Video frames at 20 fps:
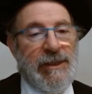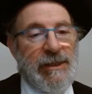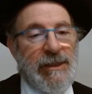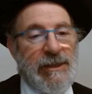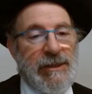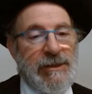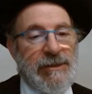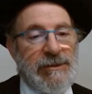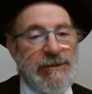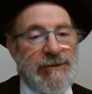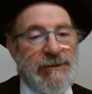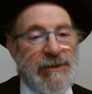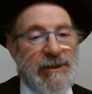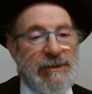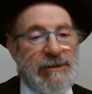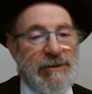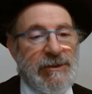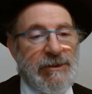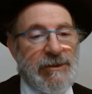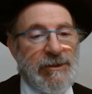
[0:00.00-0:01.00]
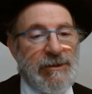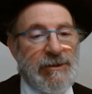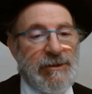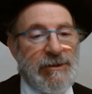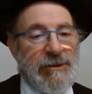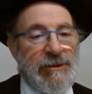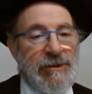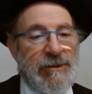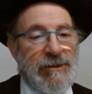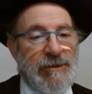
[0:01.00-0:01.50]
is that
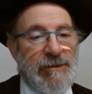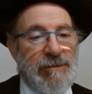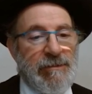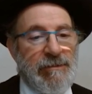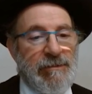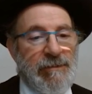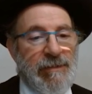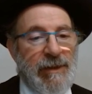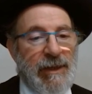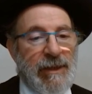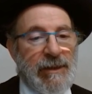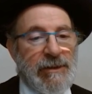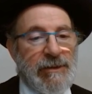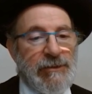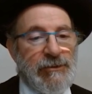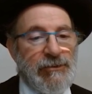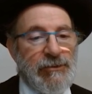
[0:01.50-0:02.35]
the black